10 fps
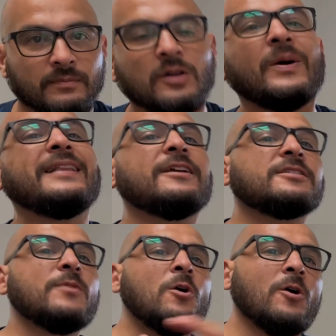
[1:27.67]
But wait,
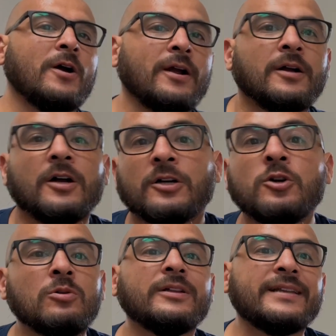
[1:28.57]
there's more.
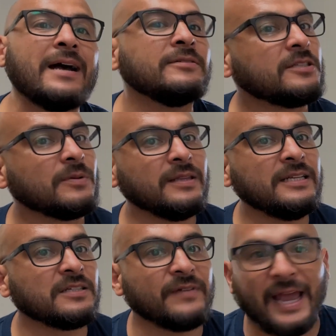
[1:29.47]
Google announced the
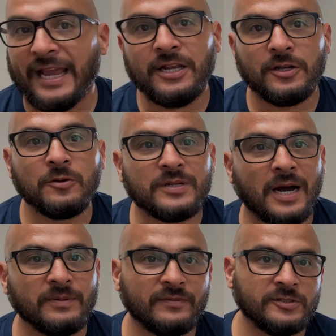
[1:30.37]
release of 8 new
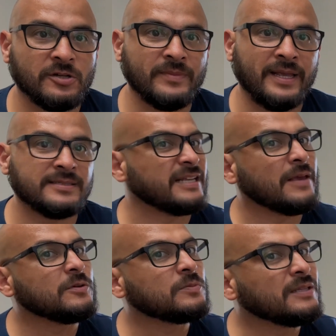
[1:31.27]
top-level domains like
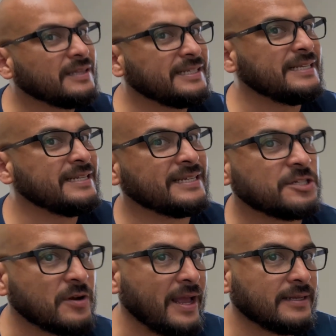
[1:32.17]
it was releasing diss
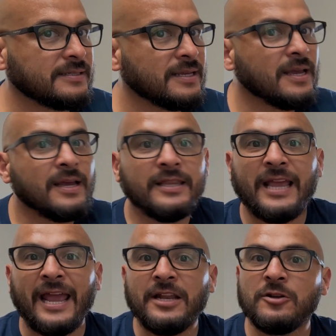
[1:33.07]
tracks. The
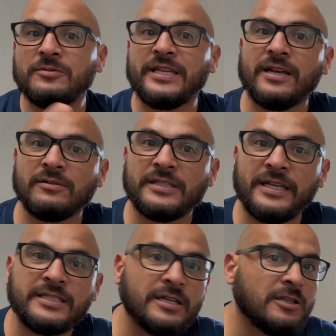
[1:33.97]
8 new
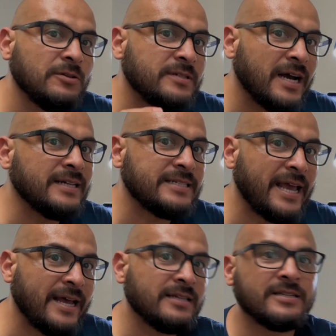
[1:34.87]
TLDs include .dad,
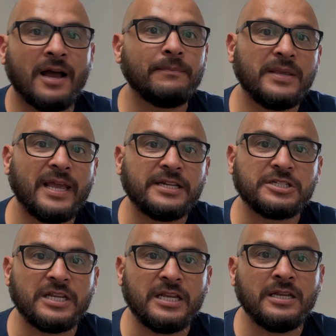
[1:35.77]

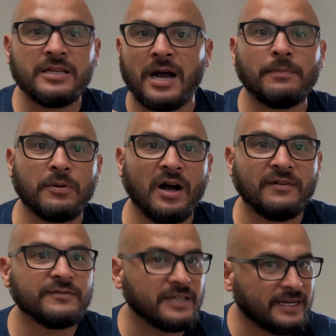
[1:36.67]
.phd,
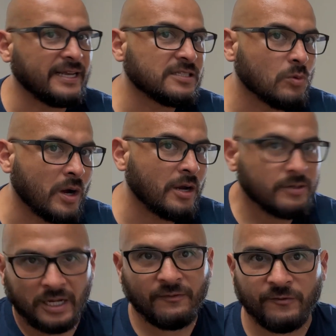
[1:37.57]
.prof,
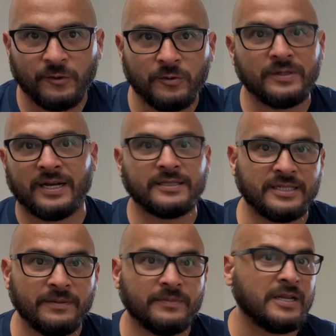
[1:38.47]
.esquire, .food,
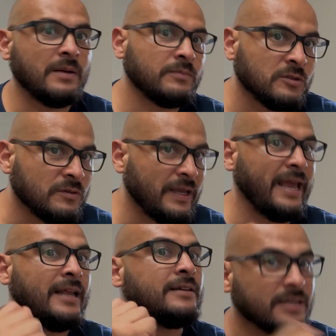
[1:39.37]
.zip, .move, and